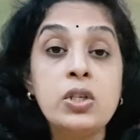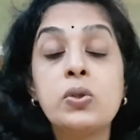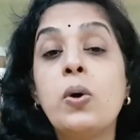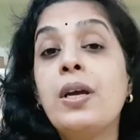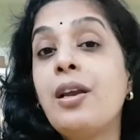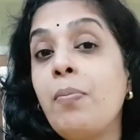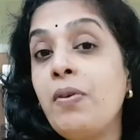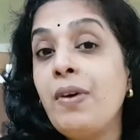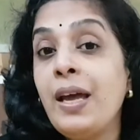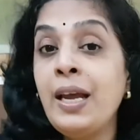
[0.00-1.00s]
so it will be
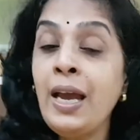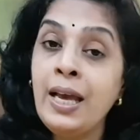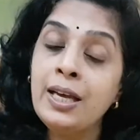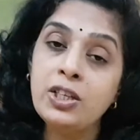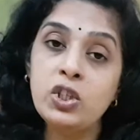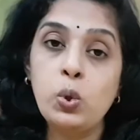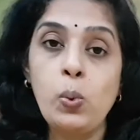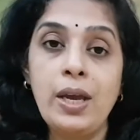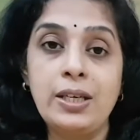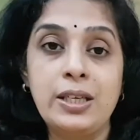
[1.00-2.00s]
very
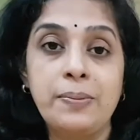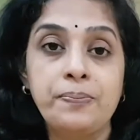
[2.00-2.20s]
sweet.